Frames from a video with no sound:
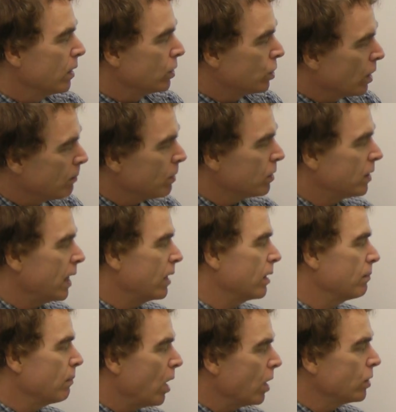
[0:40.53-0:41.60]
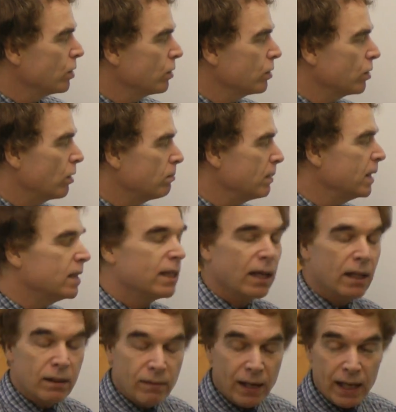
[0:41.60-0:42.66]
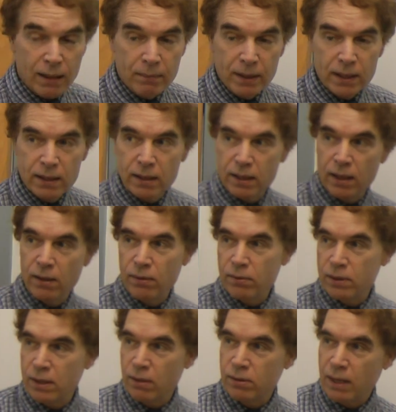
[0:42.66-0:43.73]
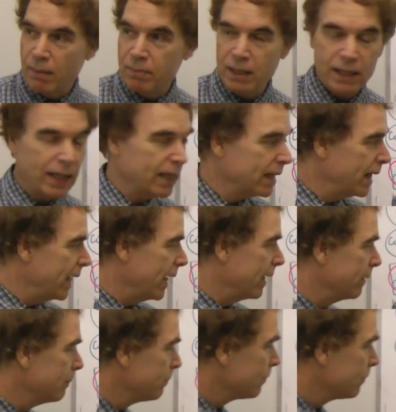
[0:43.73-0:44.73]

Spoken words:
germinal center and marginal zone B cell development, so something like that.